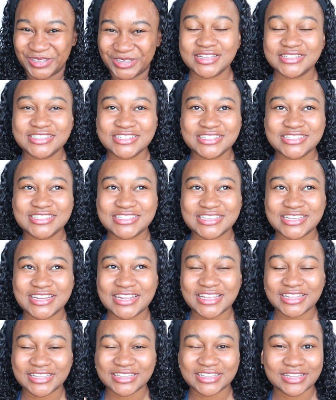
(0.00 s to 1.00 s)
It just
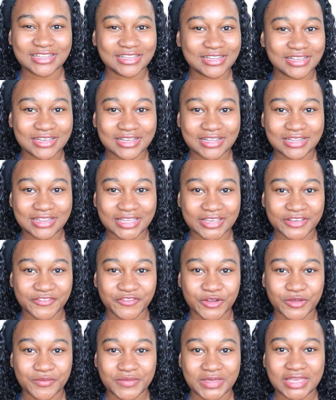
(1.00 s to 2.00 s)
didn't click
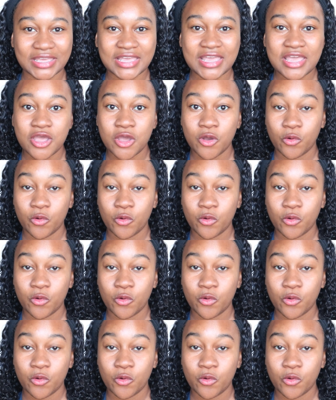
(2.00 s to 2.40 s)
for me.